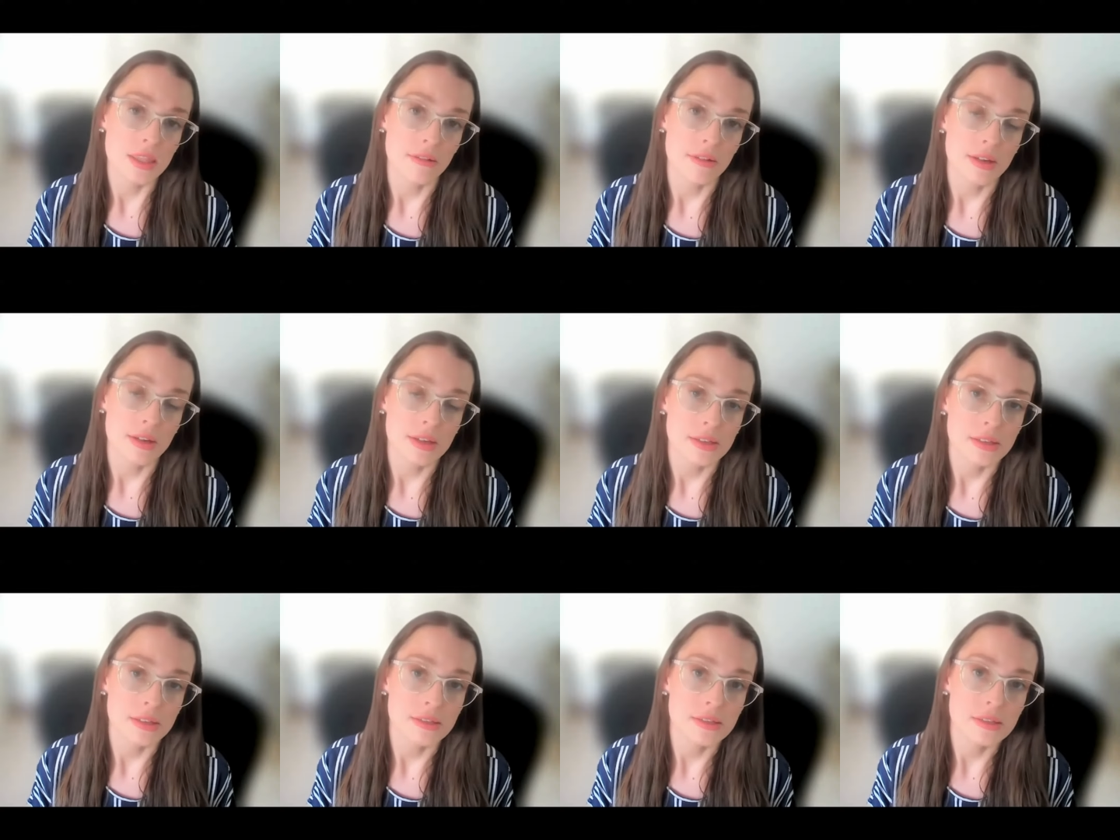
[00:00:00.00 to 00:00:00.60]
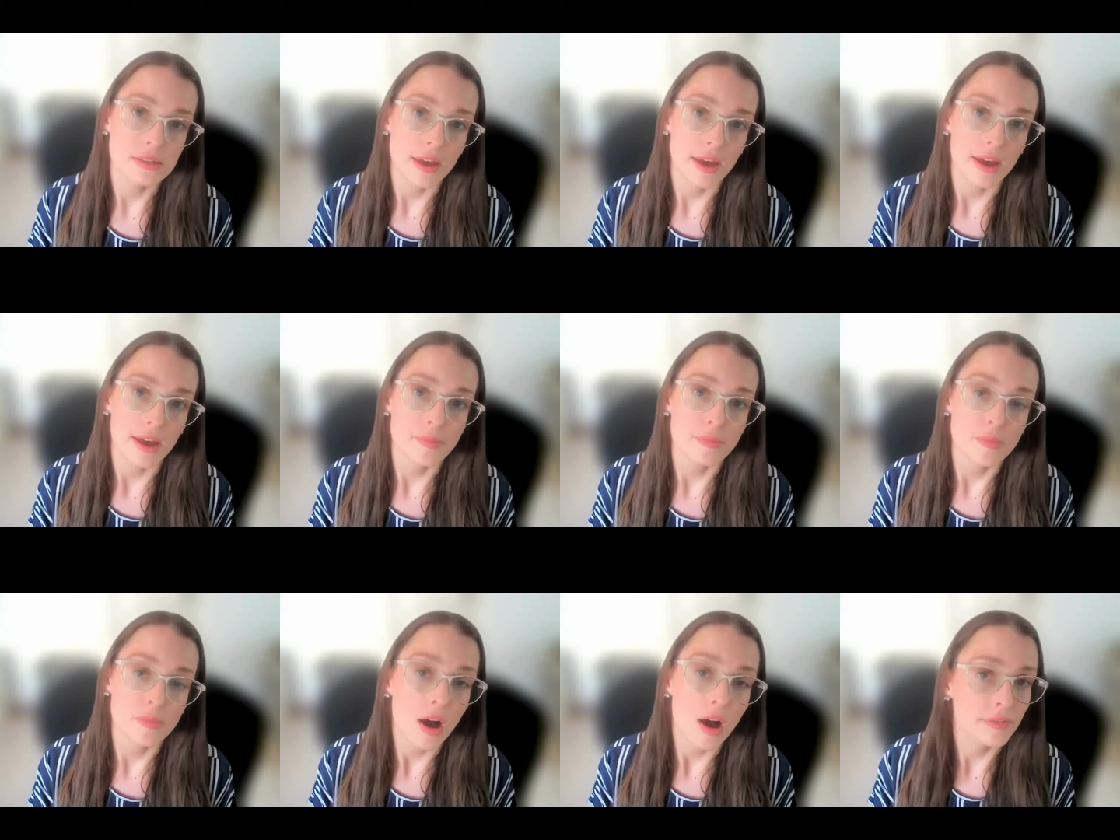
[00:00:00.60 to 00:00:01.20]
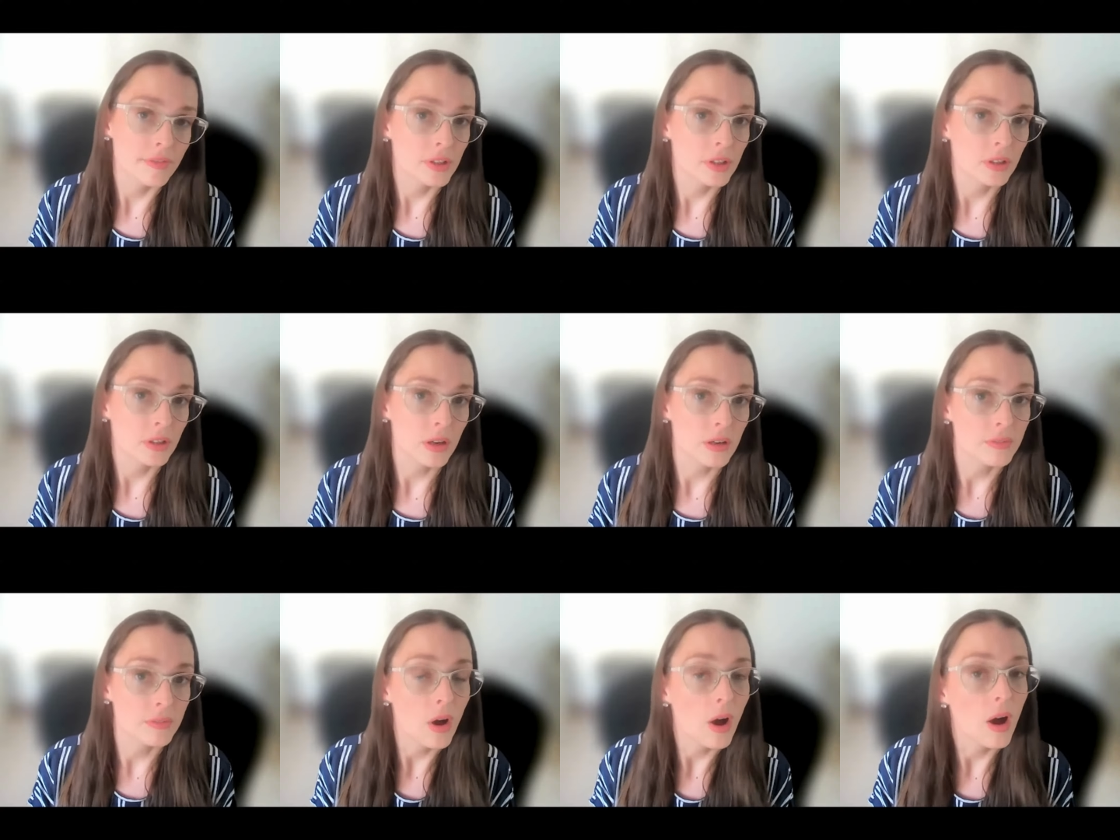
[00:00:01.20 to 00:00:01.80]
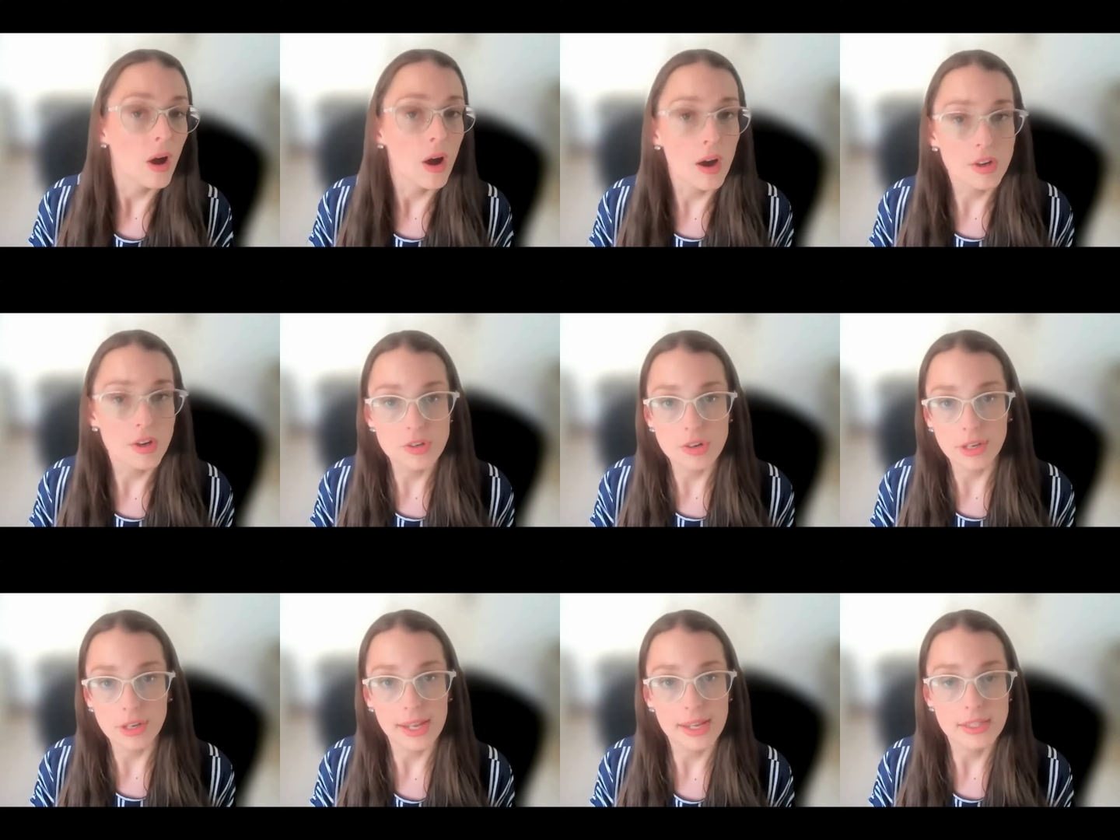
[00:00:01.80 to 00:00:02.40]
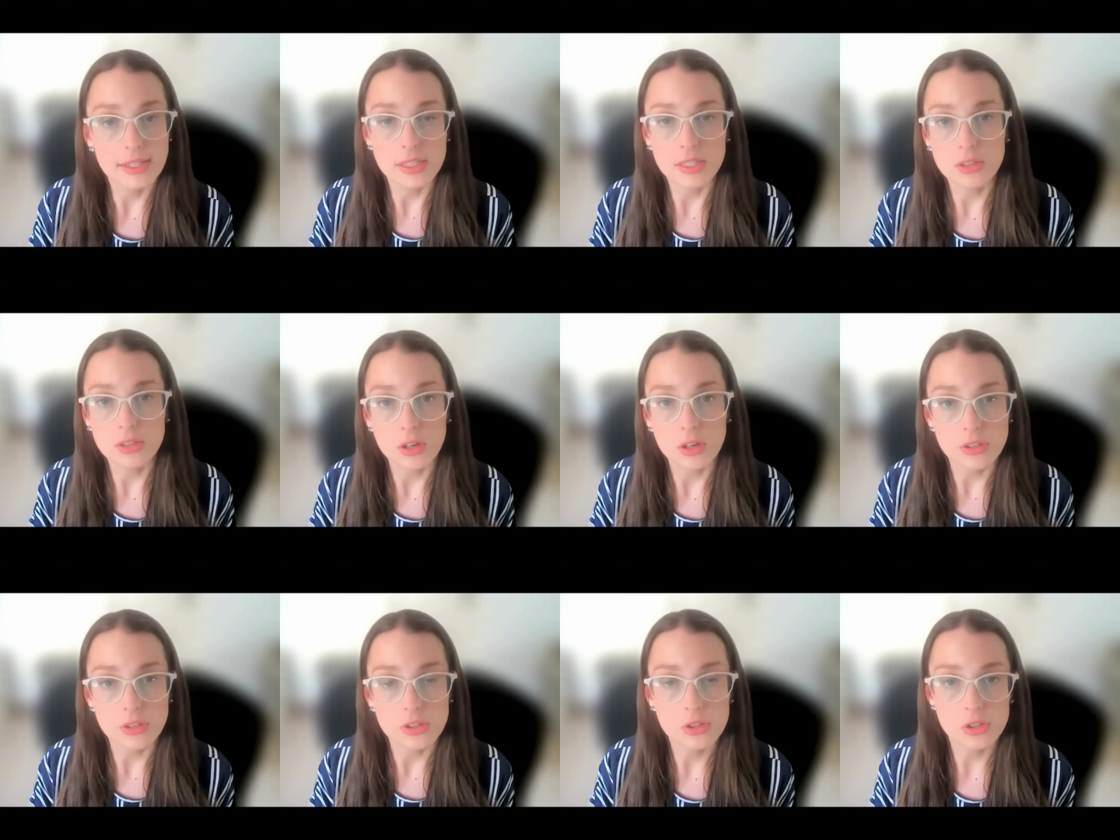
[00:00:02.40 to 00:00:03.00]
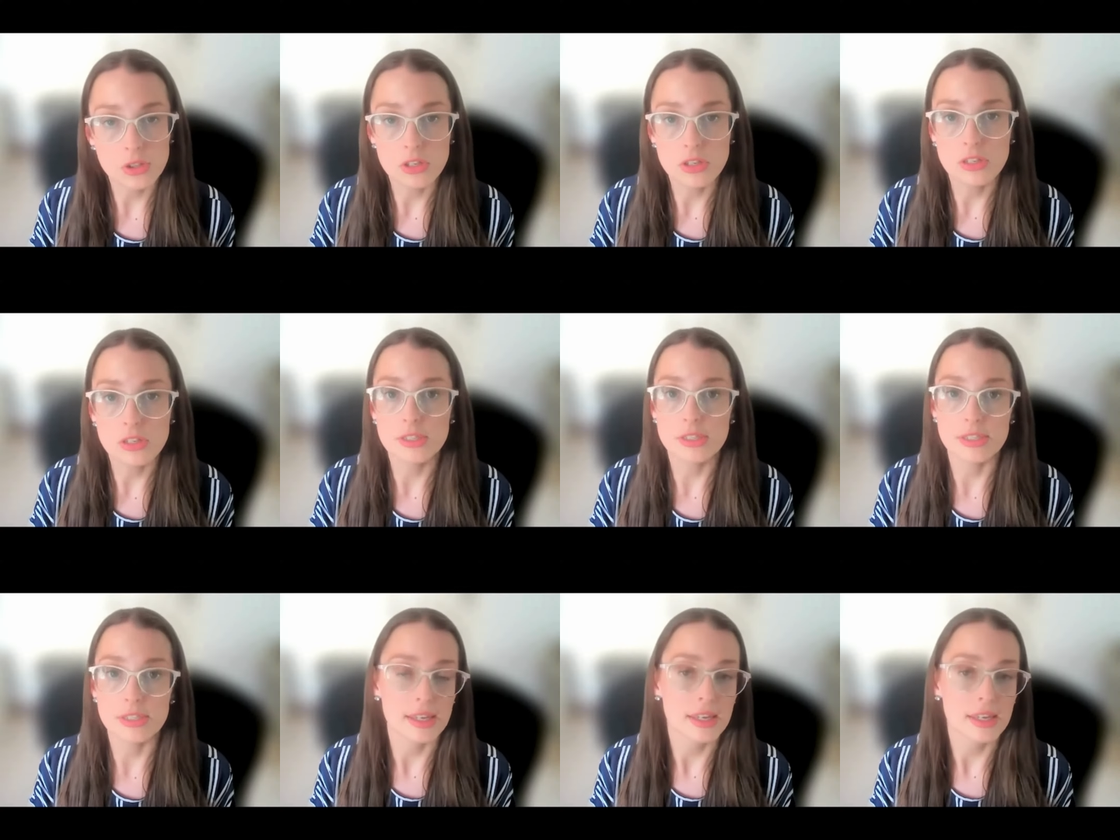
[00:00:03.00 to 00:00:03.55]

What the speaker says: There is often a lot of heart-related concerns.